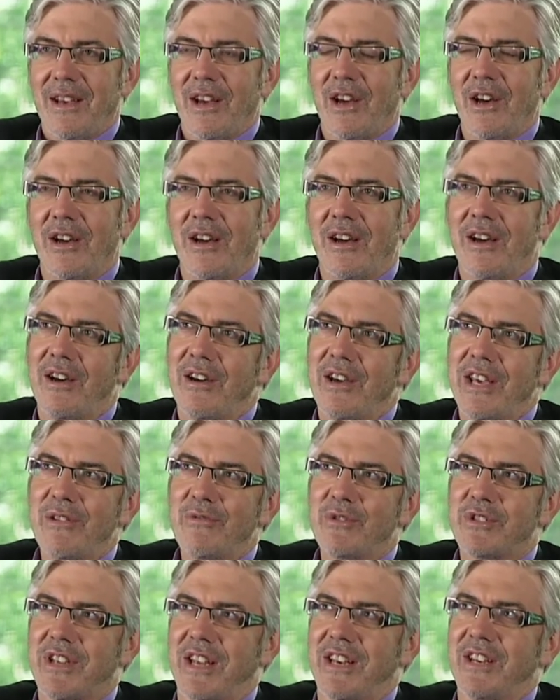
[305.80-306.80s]
Uh, he
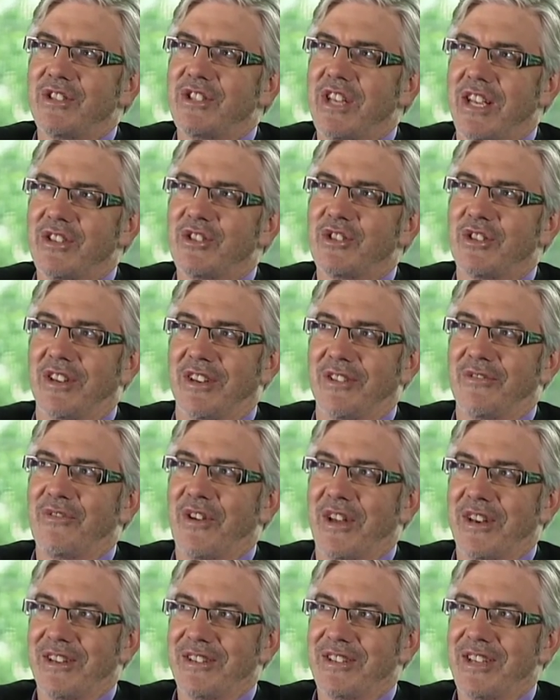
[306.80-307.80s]
was unintentionally funny.